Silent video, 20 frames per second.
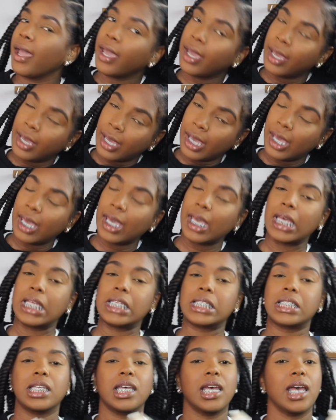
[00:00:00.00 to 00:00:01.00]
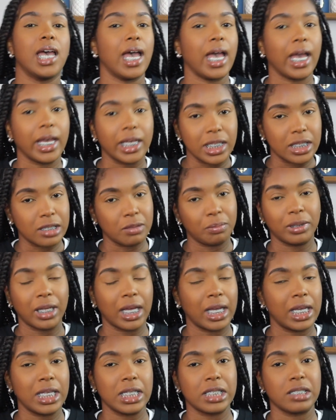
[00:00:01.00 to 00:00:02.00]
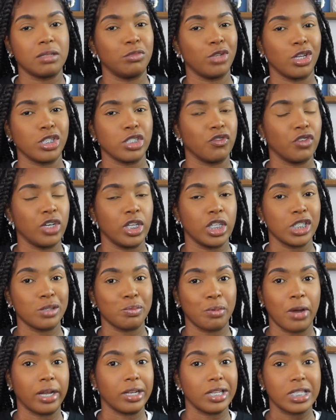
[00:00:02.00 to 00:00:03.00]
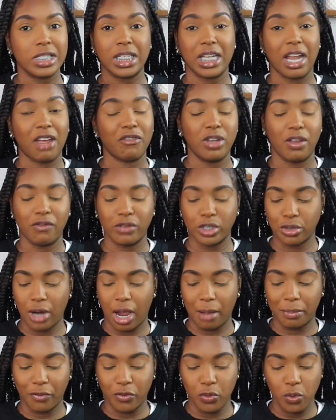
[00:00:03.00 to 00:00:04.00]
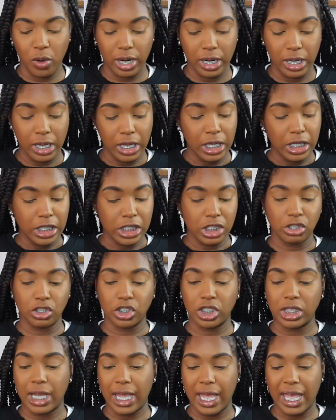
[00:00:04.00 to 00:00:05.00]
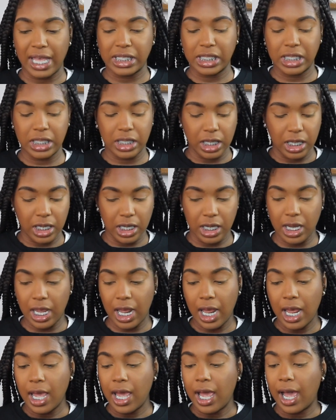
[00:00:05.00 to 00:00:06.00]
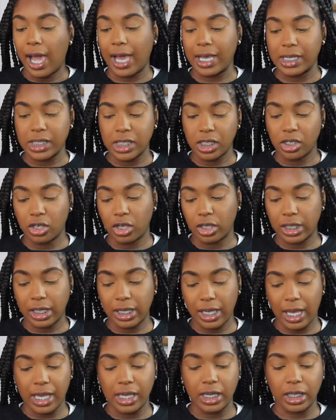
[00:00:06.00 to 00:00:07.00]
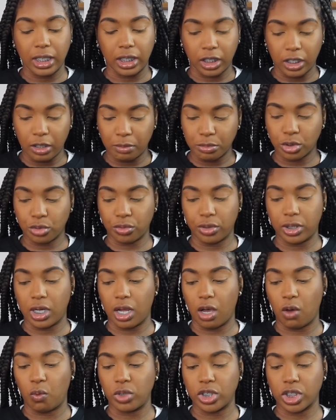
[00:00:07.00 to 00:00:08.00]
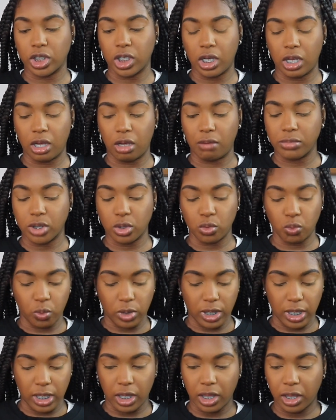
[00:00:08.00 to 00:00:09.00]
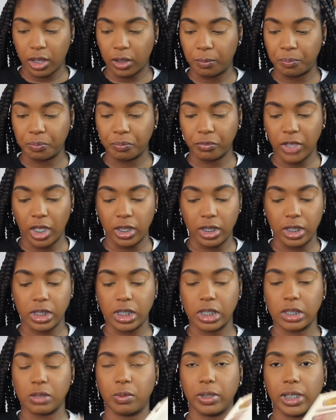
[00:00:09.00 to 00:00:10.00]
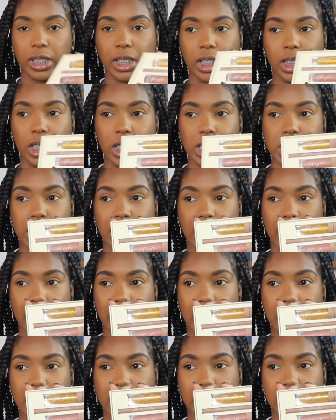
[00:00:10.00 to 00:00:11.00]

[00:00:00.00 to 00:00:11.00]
and I get to play in some Dose of Colors products that I've never tried before so she has the icing on the cake lip trio which comes with this is what it looks like